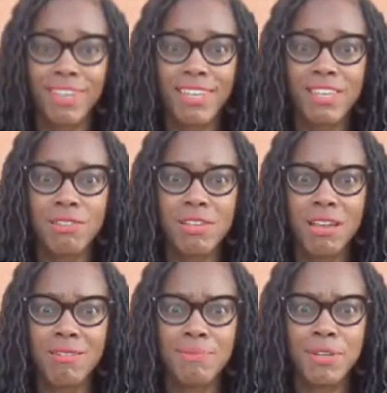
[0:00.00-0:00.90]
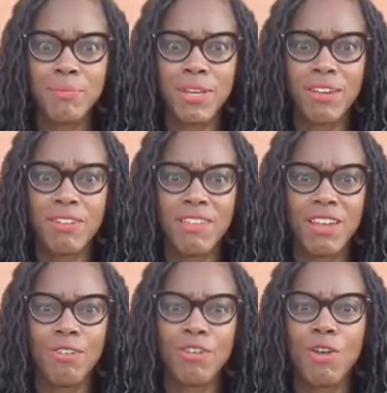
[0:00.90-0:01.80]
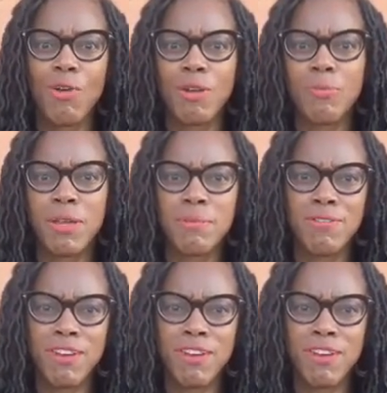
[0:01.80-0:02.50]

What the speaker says: And she's like, I'm going to pay you. I was like, well, you're already paying me